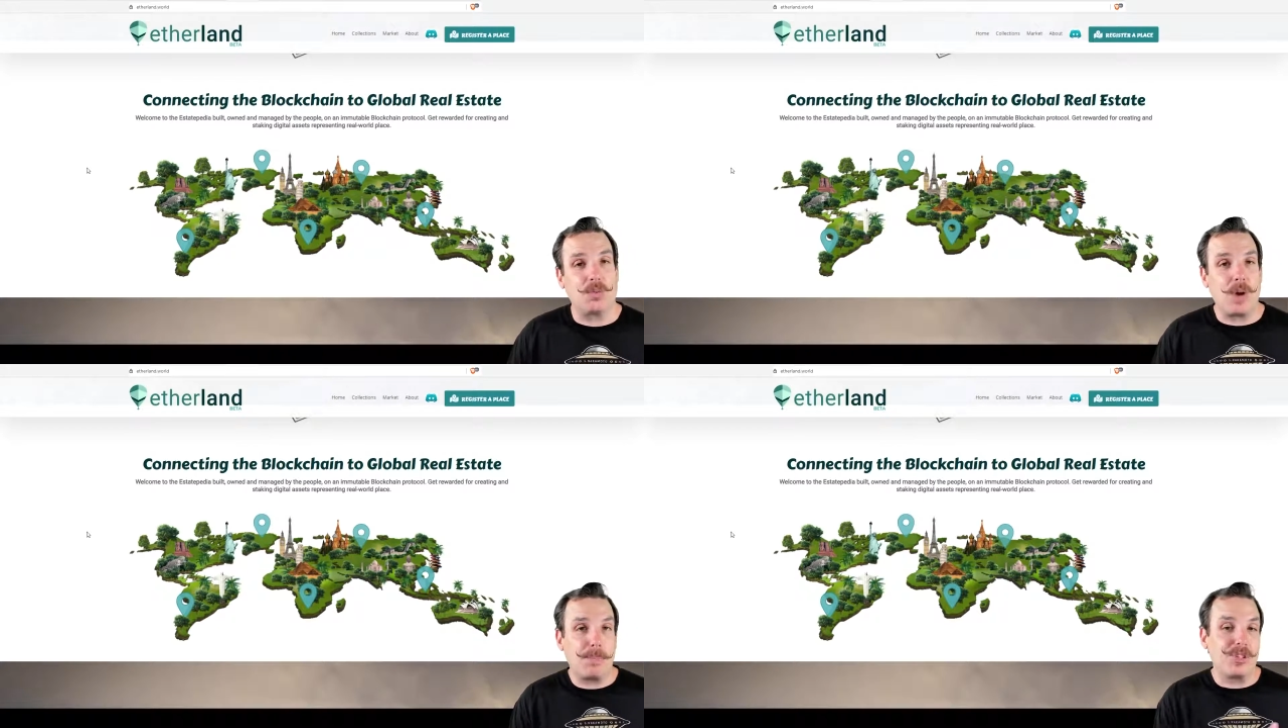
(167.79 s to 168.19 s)

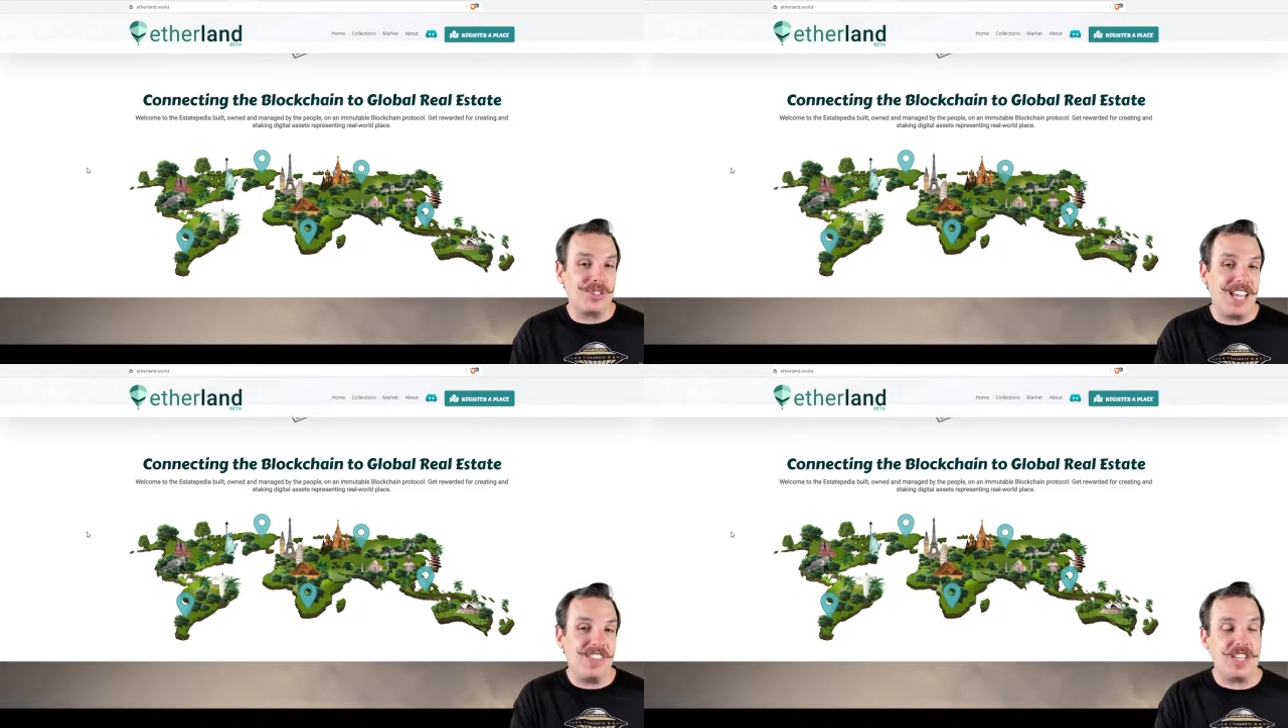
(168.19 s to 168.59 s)

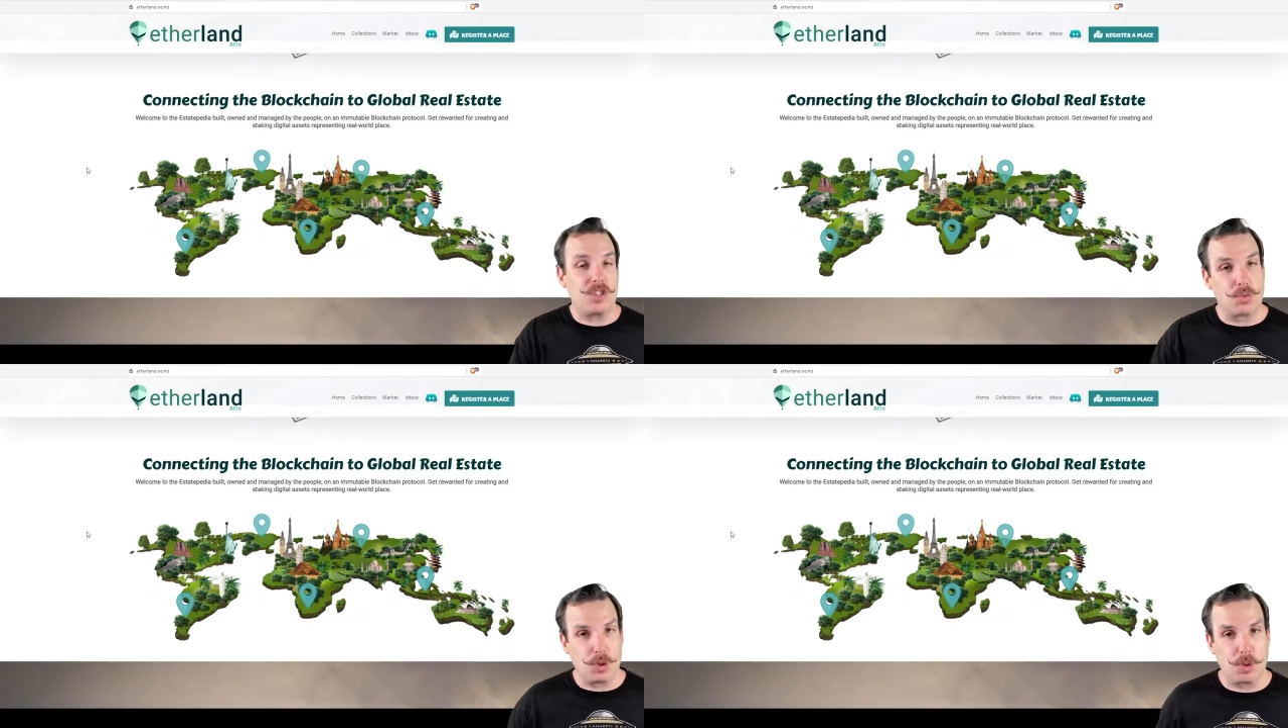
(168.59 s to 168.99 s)
represent these
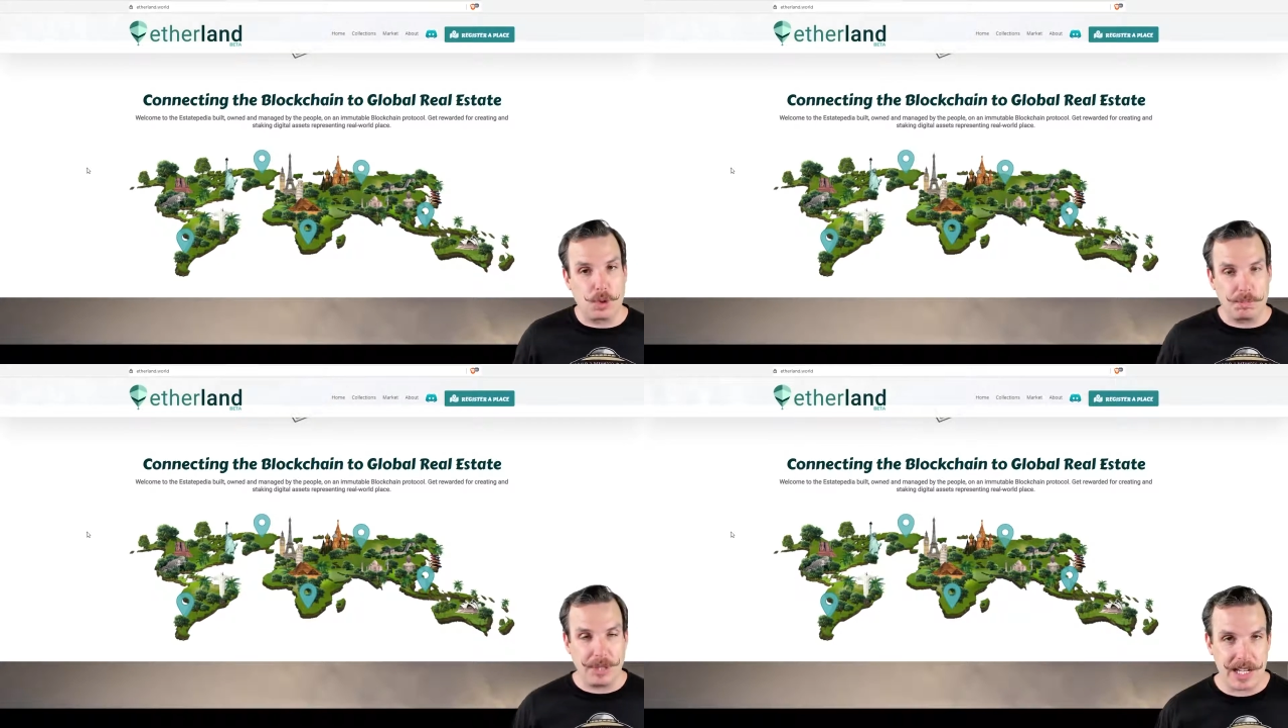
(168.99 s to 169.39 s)
real
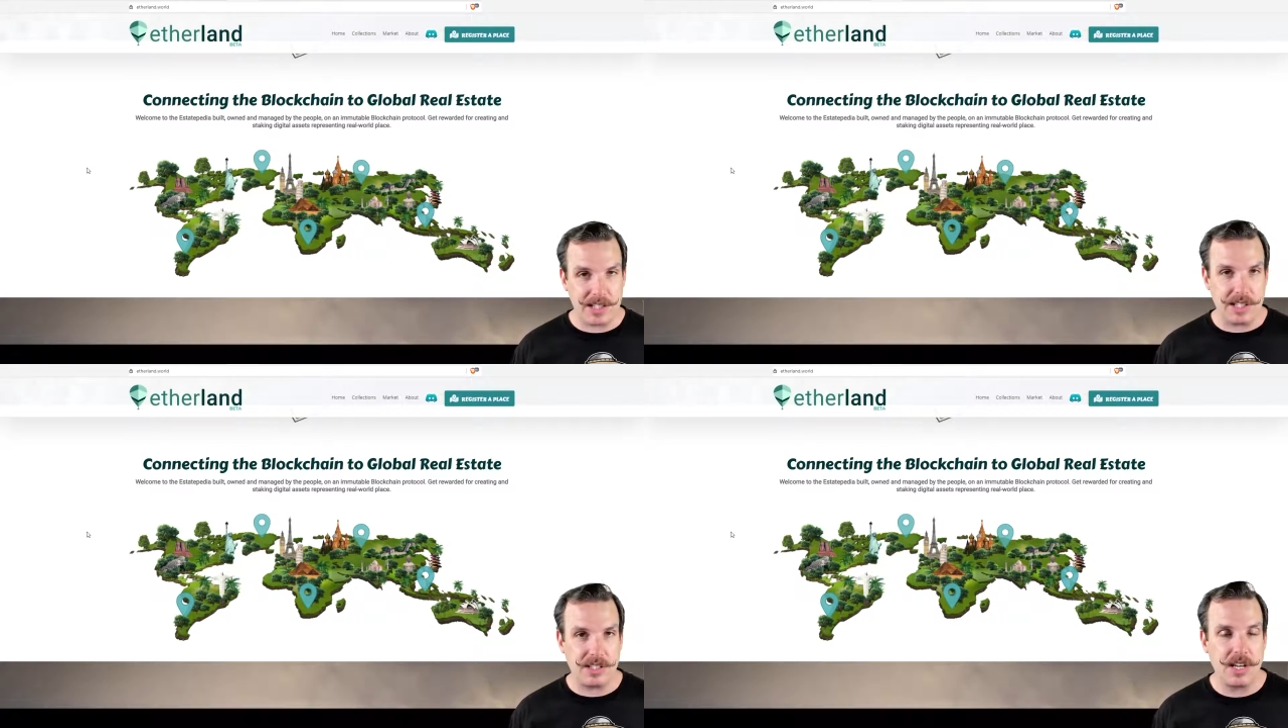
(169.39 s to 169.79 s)
world
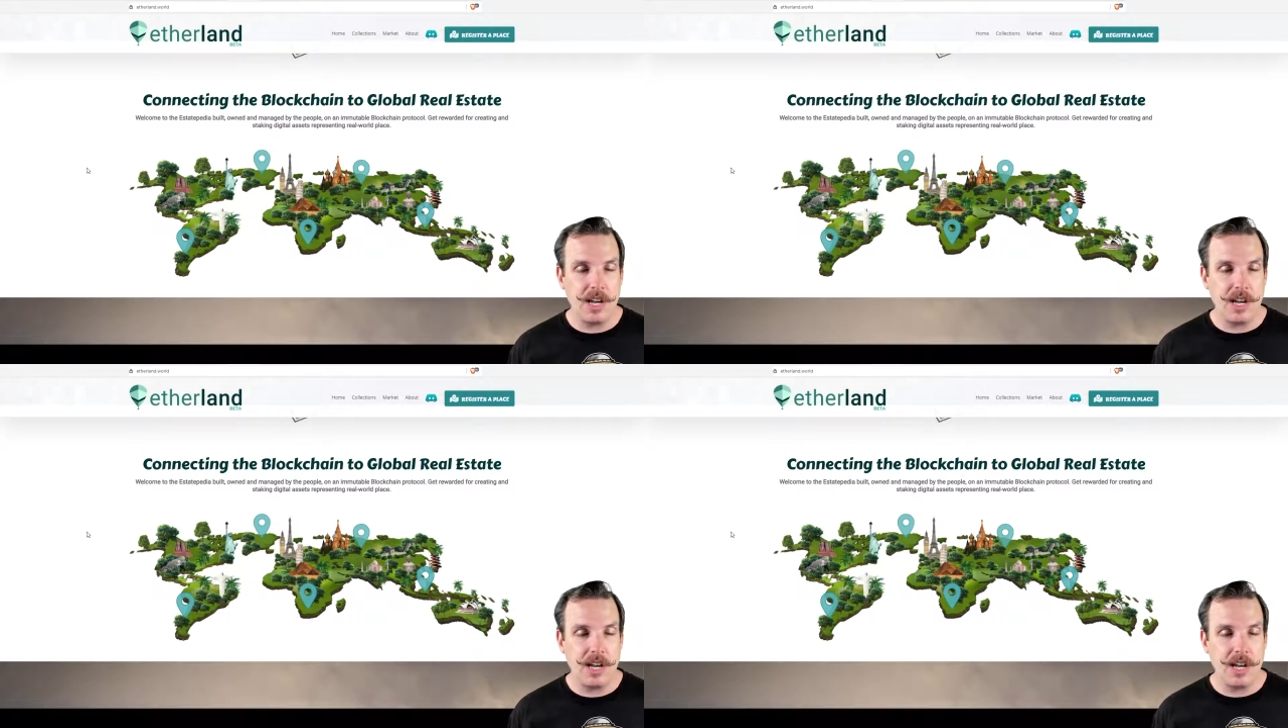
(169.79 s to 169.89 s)
places.